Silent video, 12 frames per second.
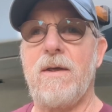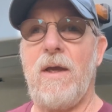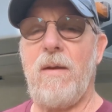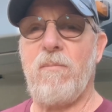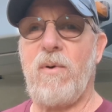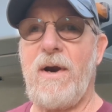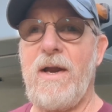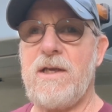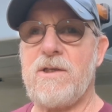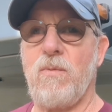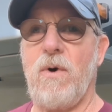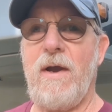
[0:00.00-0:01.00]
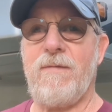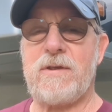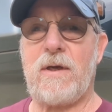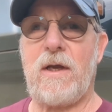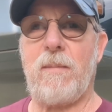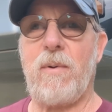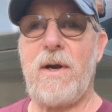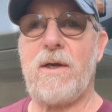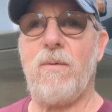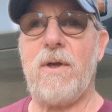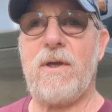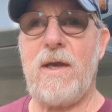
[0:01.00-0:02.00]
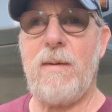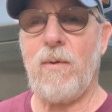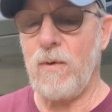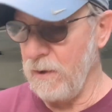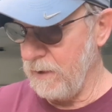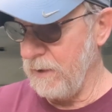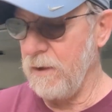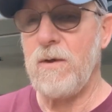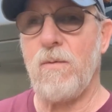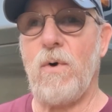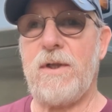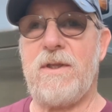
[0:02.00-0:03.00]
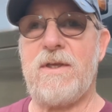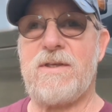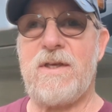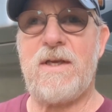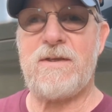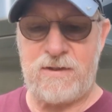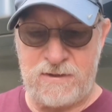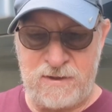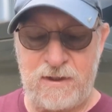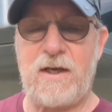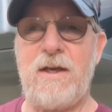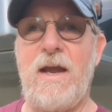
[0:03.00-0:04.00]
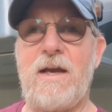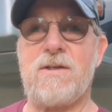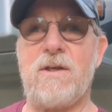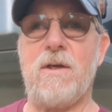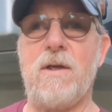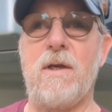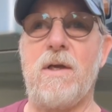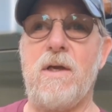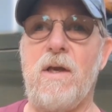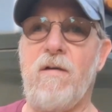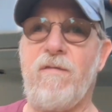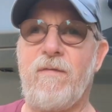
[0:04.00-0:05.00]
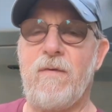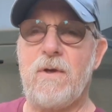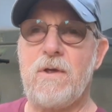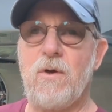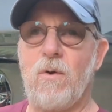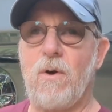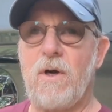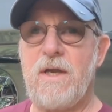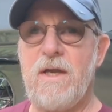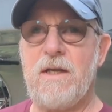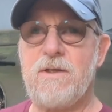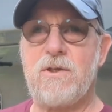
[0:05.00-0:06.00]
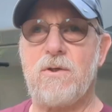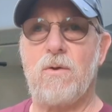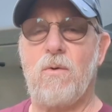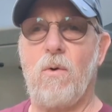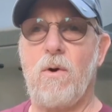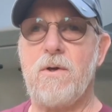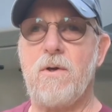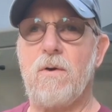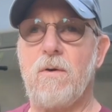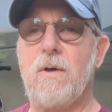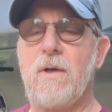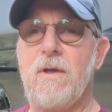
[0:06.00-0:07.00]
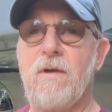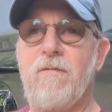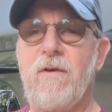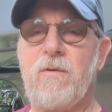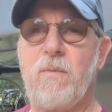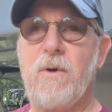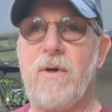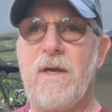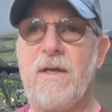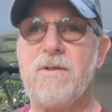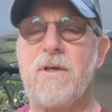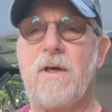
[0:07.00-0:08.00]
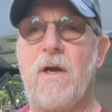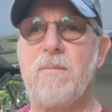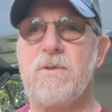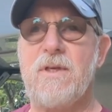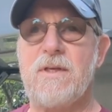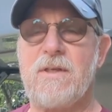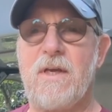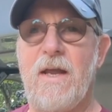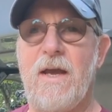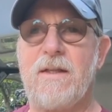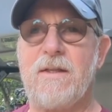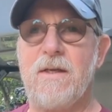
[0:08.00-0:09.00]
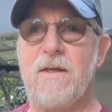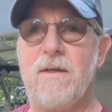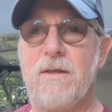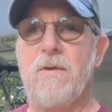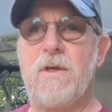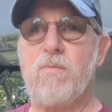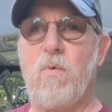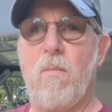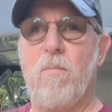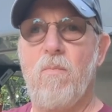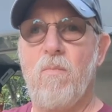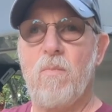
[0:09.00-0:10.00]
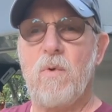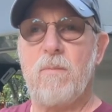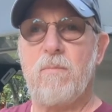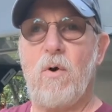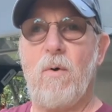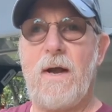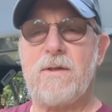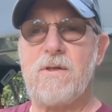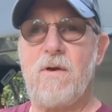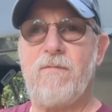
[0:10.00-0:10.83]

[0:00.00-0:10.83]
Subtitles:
and brakes will have some kind of breakaway cable. What this is a connection. If your hitch or your fifth wheel hitch comes disconnected, this will pull out so